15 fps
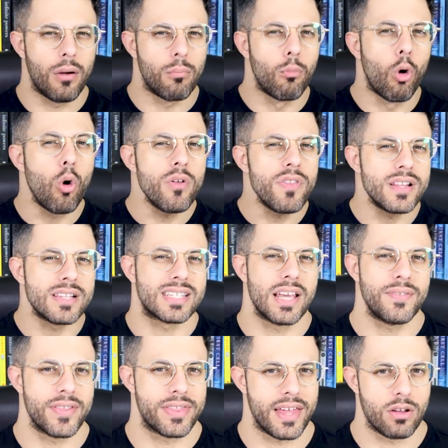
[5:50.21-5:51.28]
more than
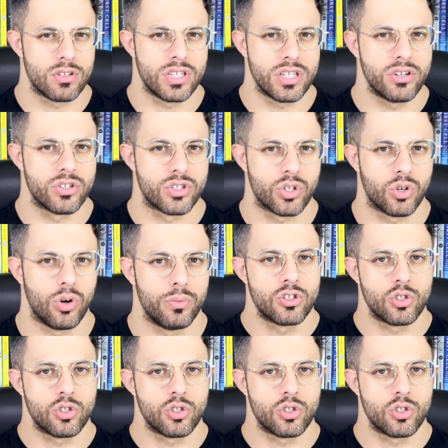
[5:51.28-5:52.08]
7,000 years ago.